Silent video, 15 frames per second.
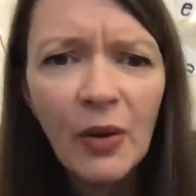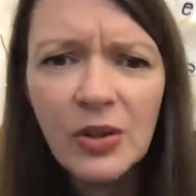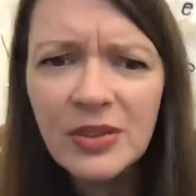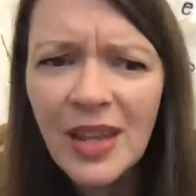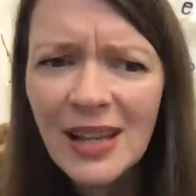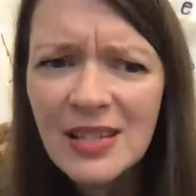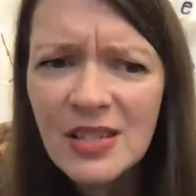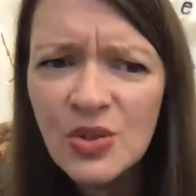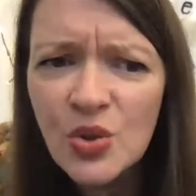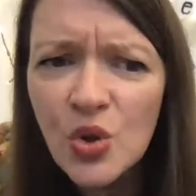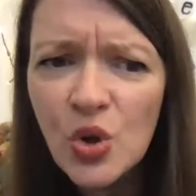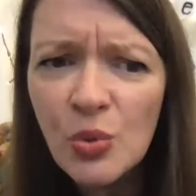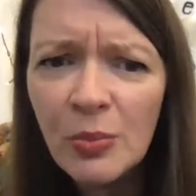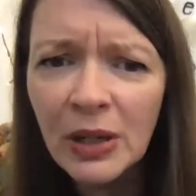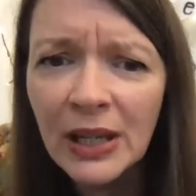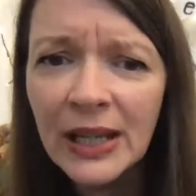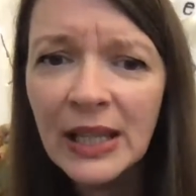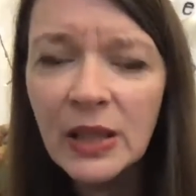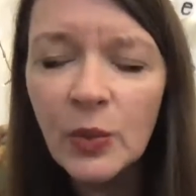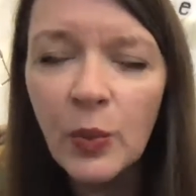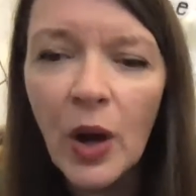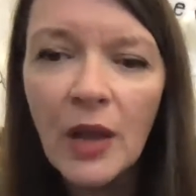that's normally
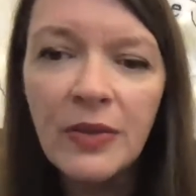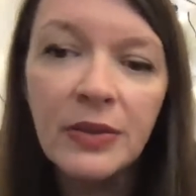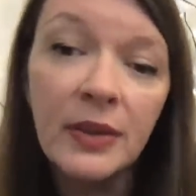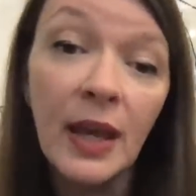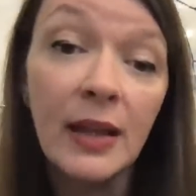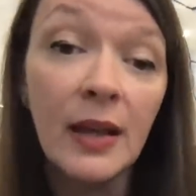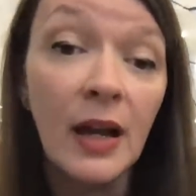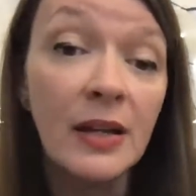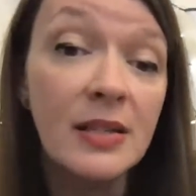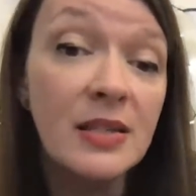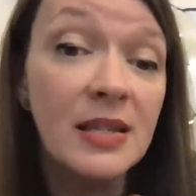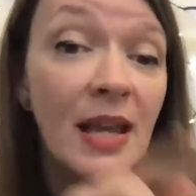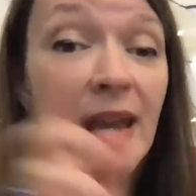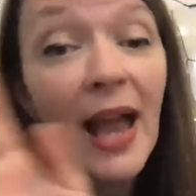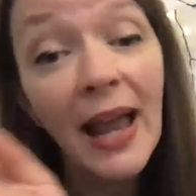the one that I say,